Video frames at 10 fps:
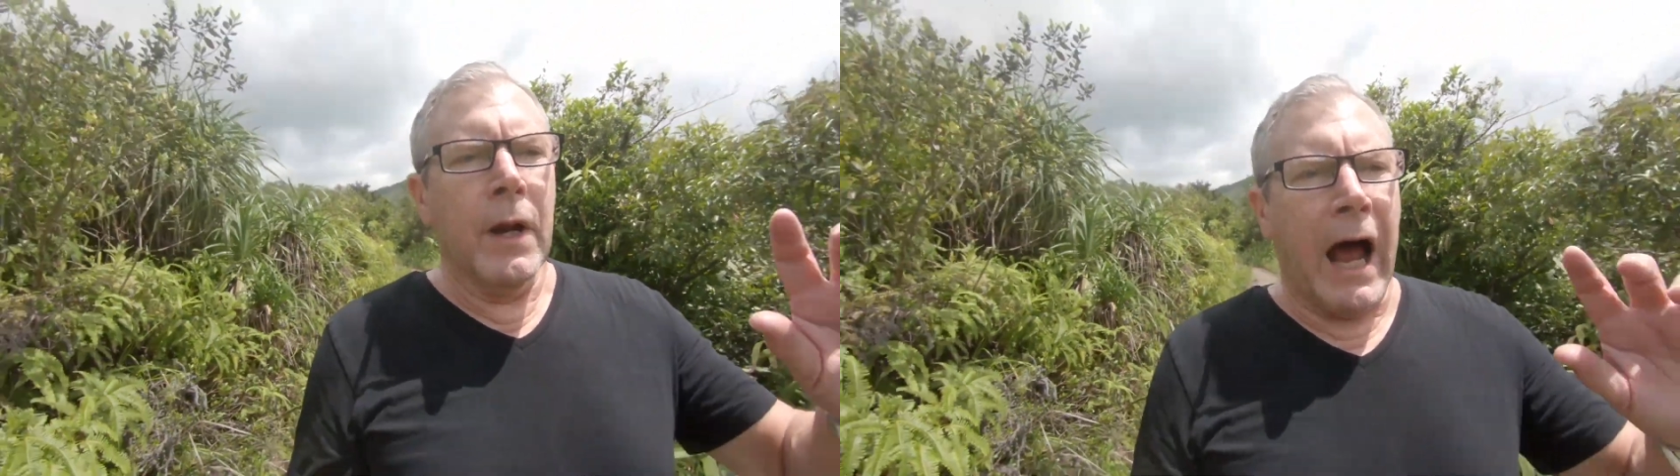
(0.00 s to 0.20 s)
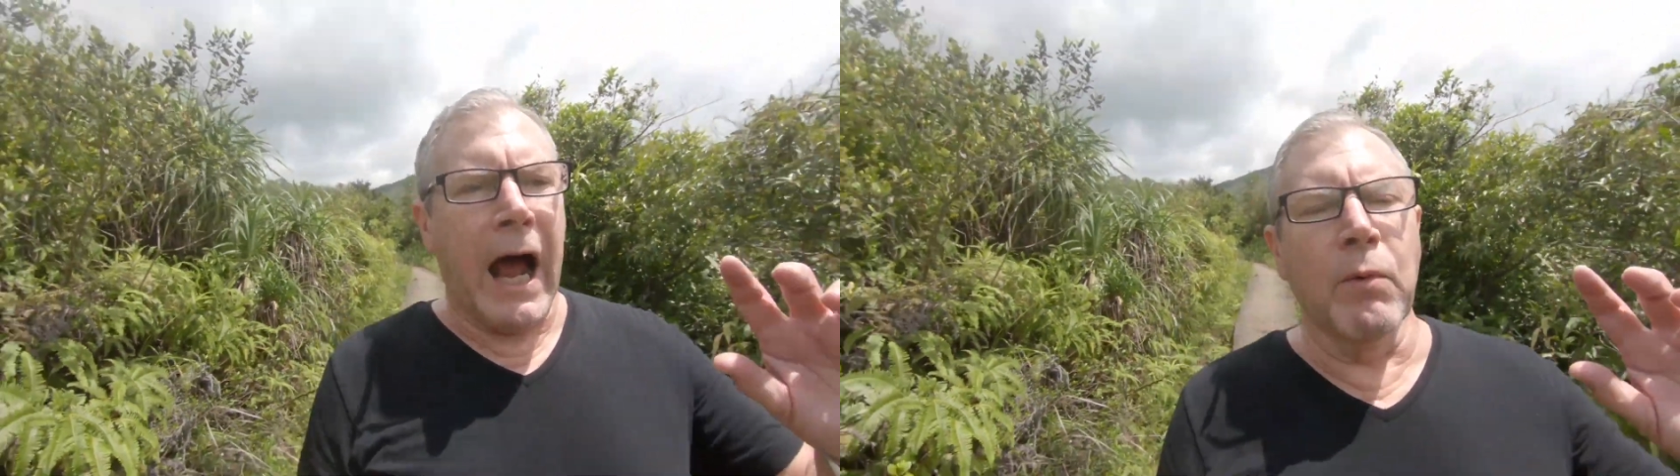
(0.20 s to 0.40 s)

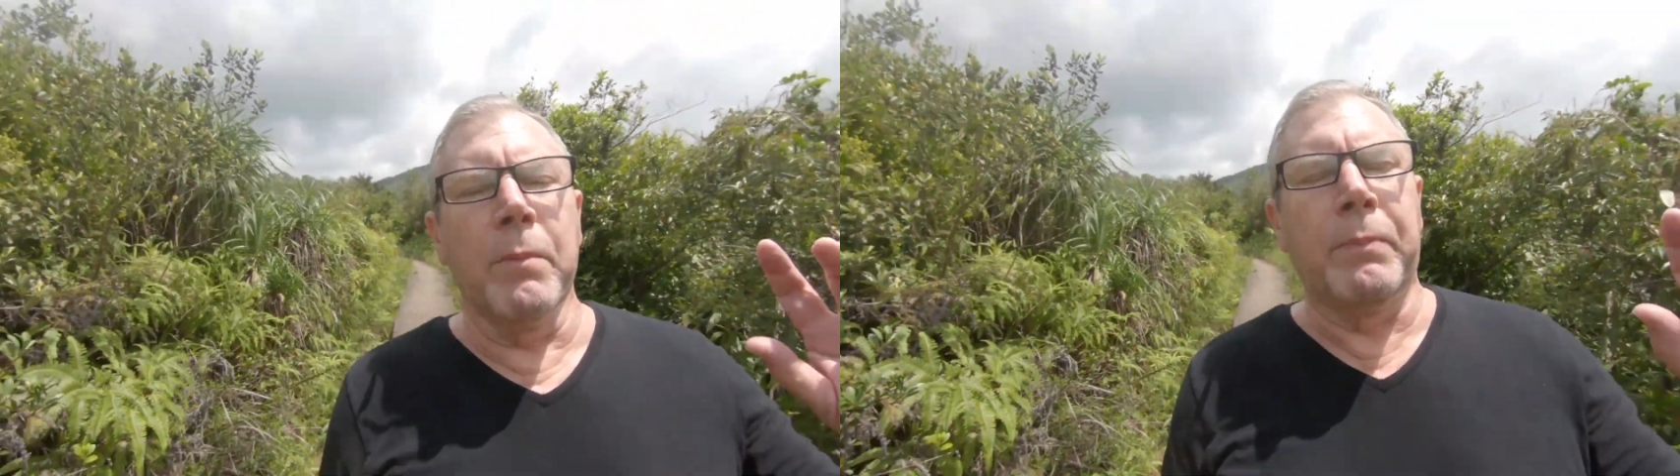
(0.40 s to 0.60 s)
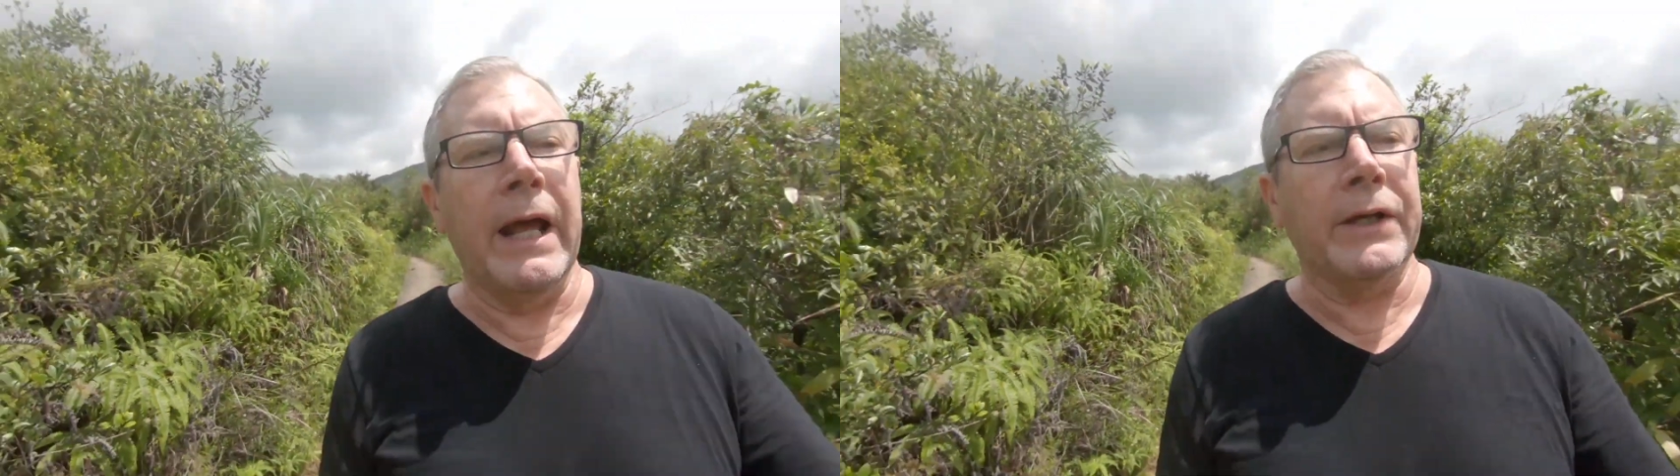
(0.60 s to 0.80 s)
I
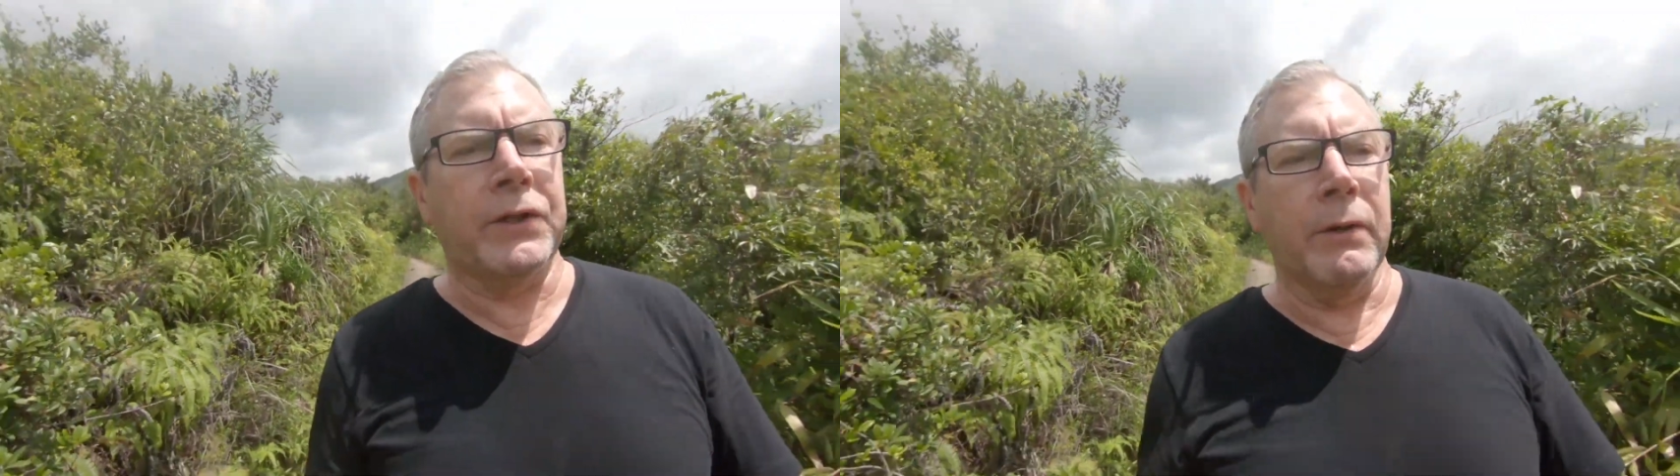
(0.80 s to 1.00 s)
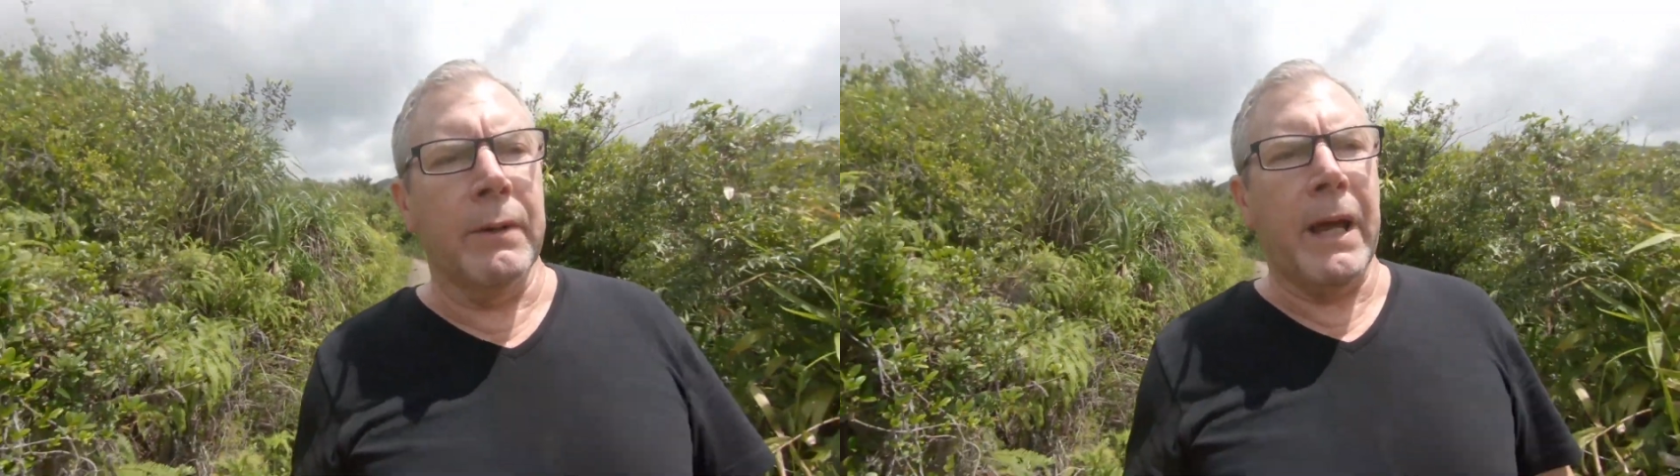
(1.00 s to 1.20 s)
will
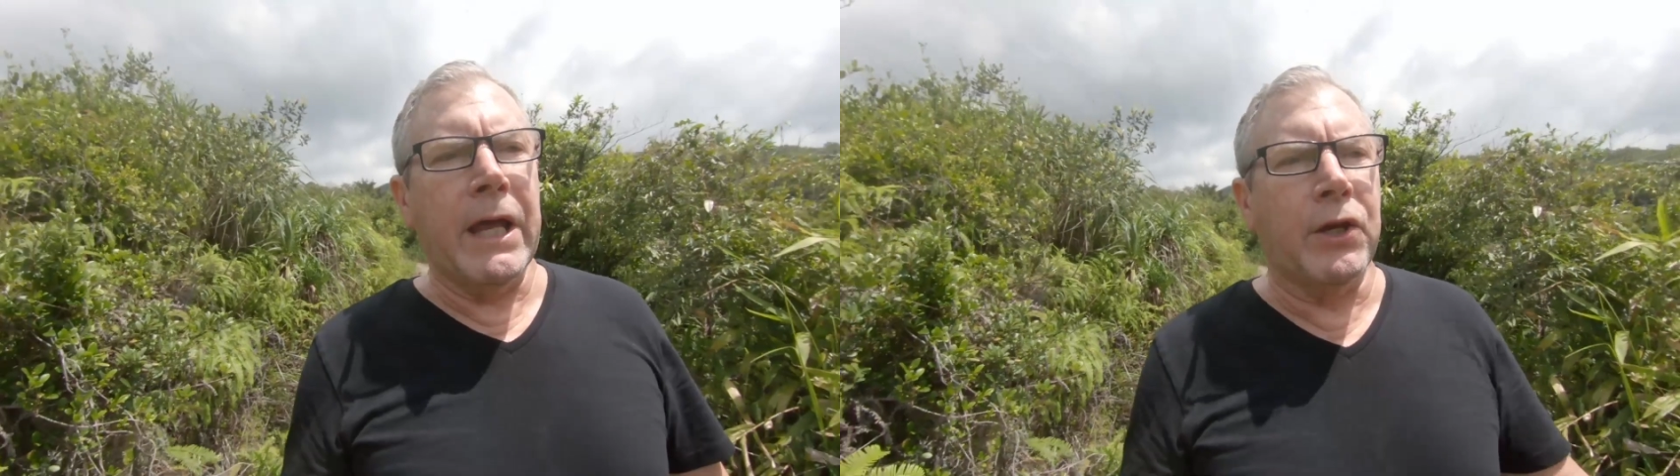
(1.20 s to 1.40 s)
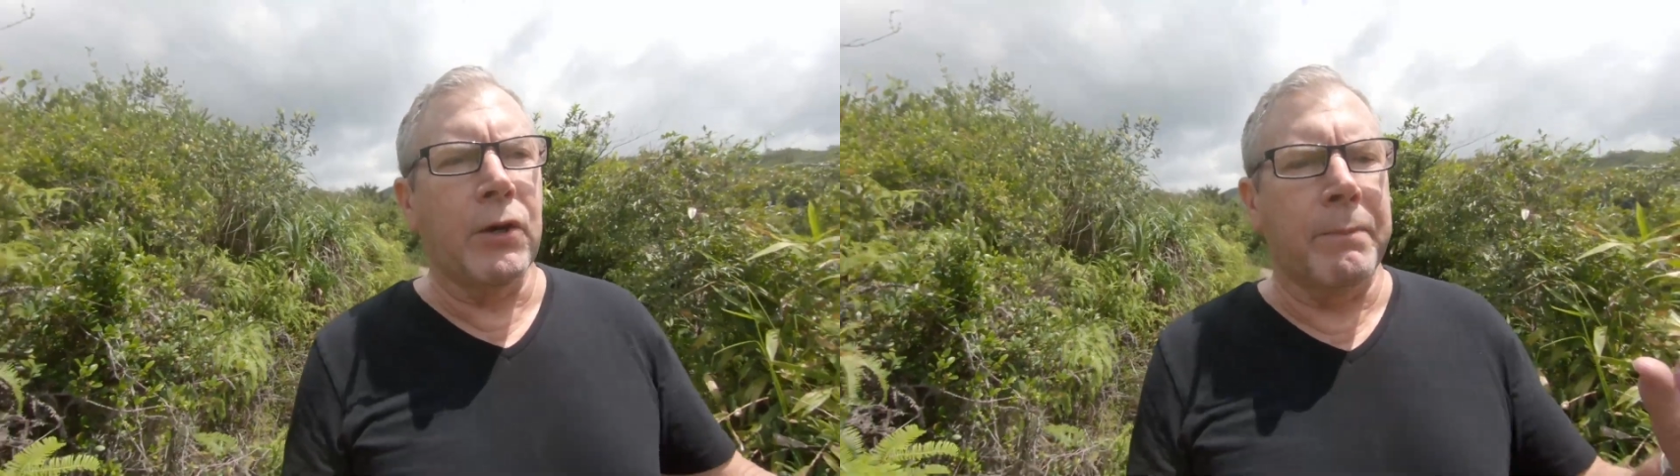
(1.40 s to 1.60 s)
bless you and
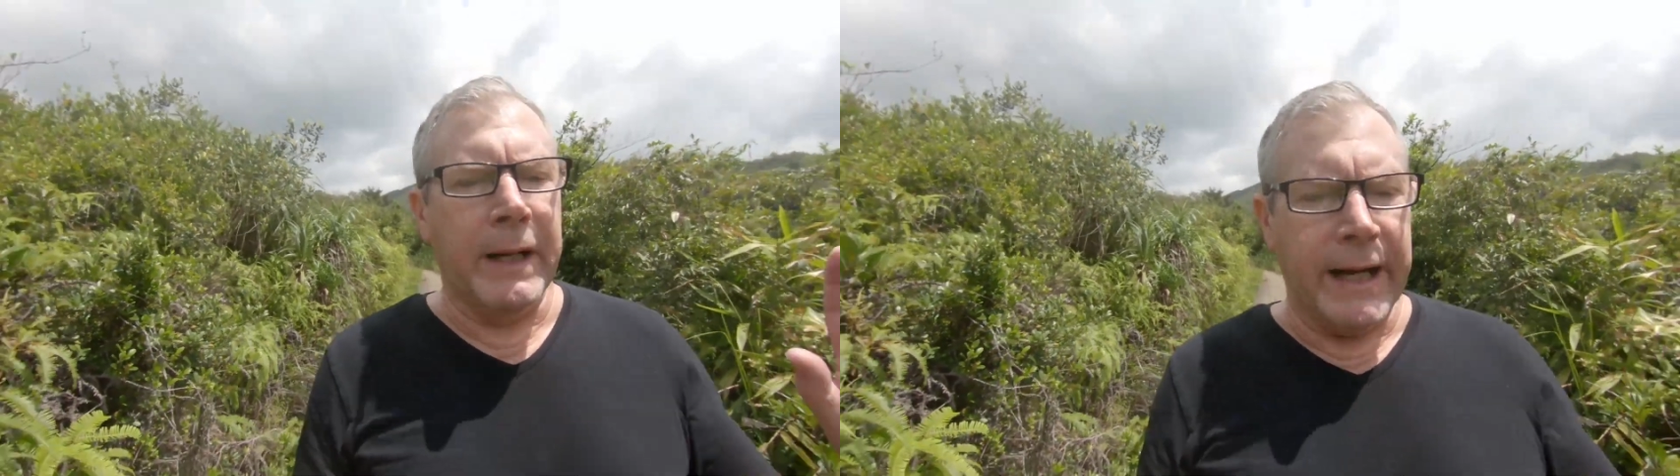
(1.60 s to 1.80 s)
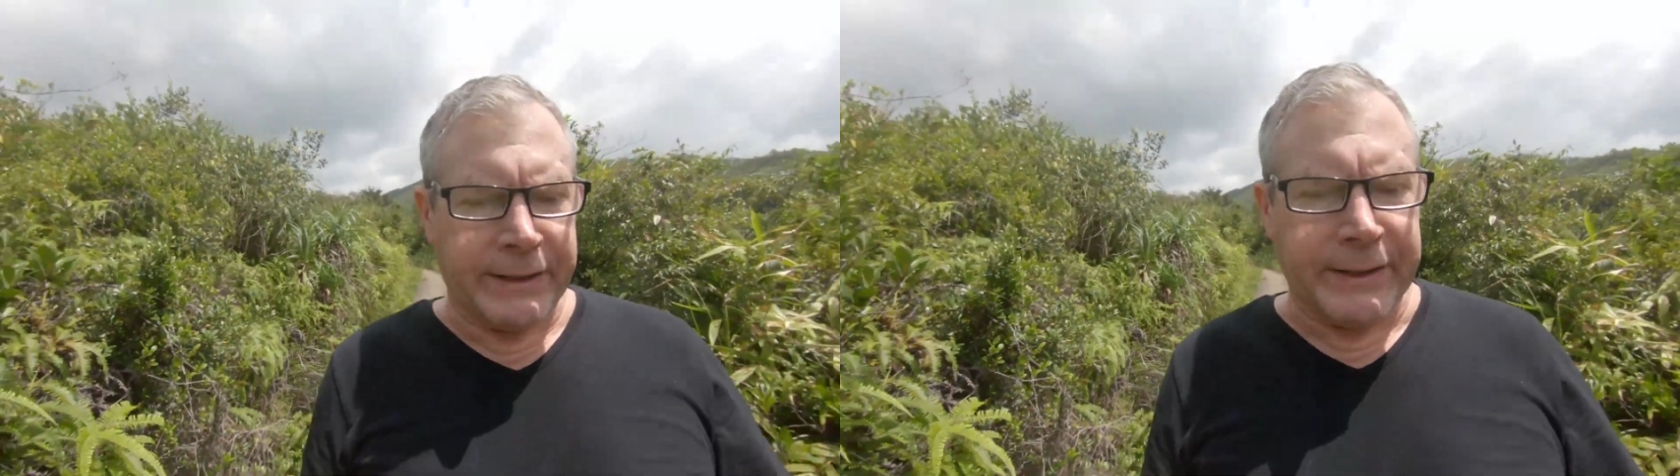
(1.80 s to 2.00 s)
make you a
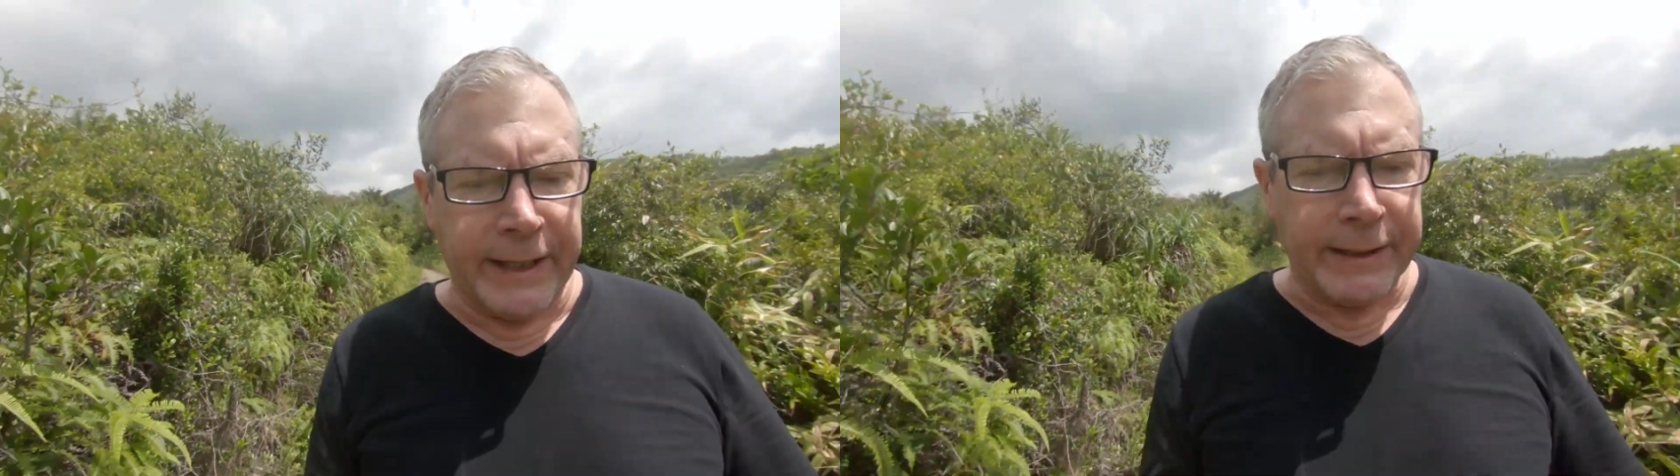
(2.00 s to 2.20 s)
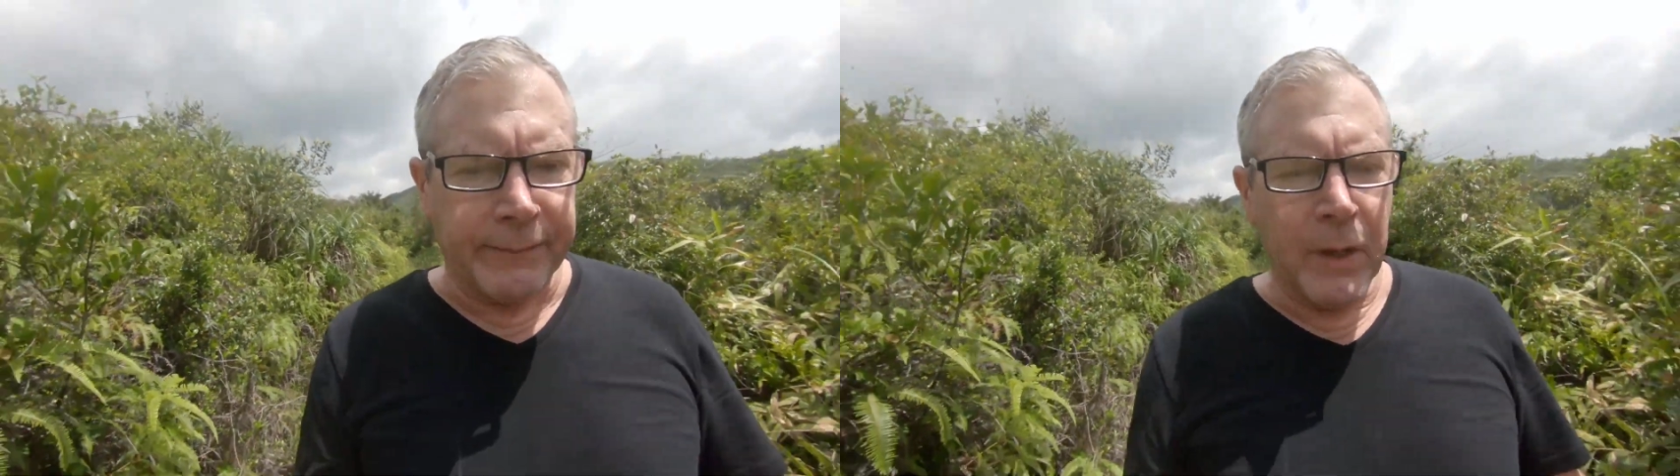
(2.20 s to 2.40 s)

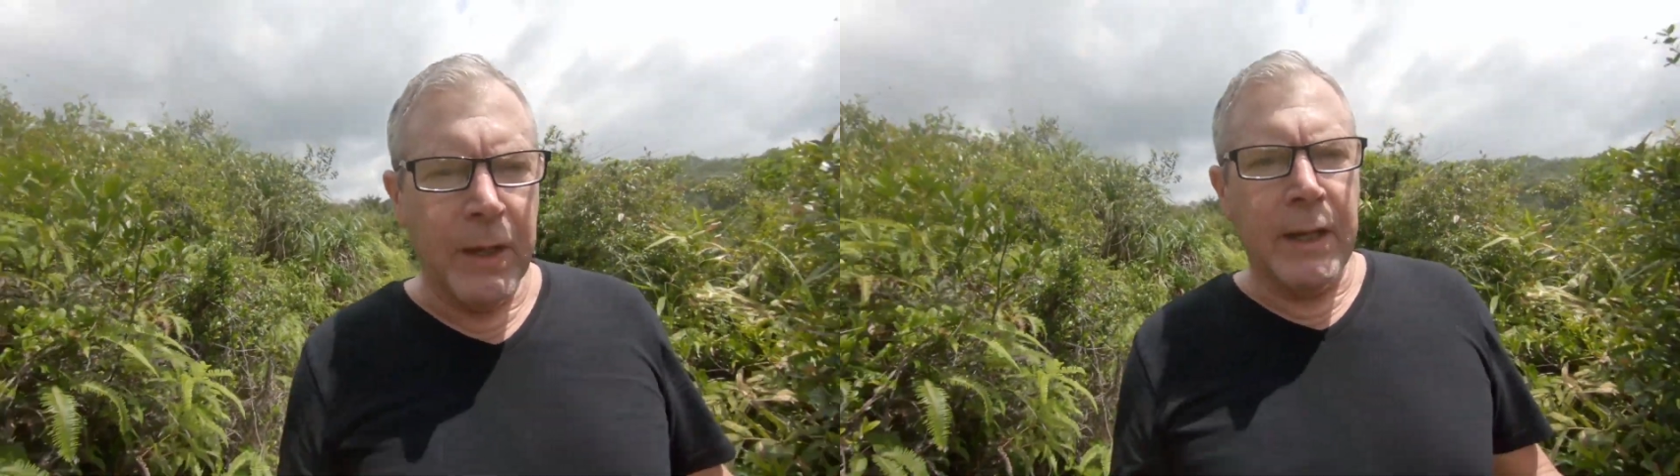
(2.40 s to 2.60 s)
blessing,